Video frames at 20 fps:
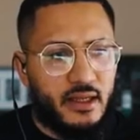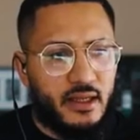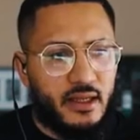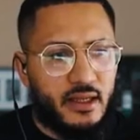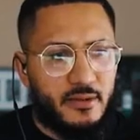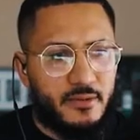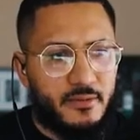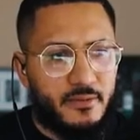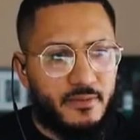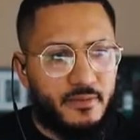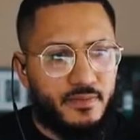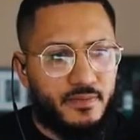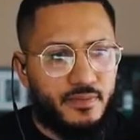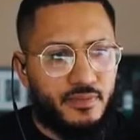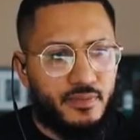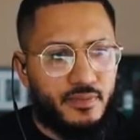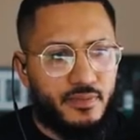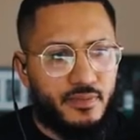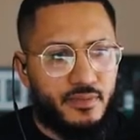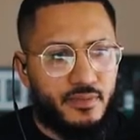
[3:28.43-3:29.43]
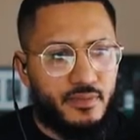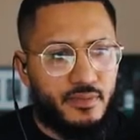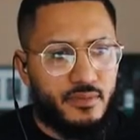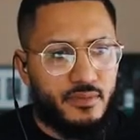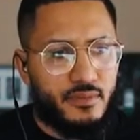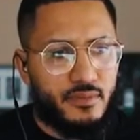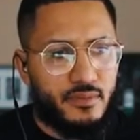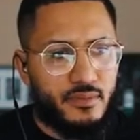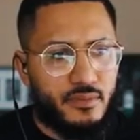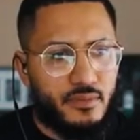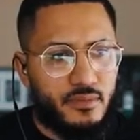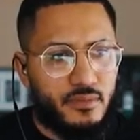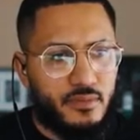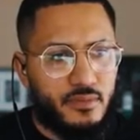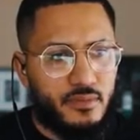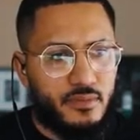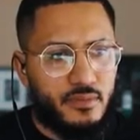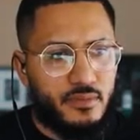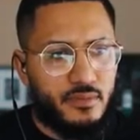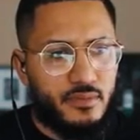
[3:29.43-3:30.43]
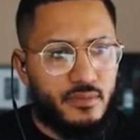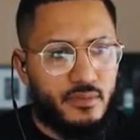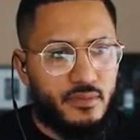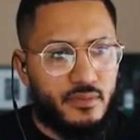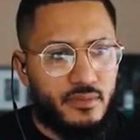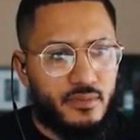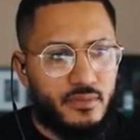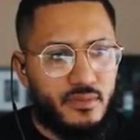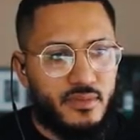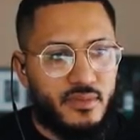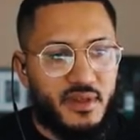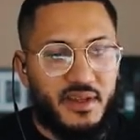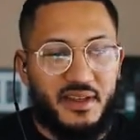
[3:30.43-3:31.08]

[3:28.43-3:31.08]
a number one closed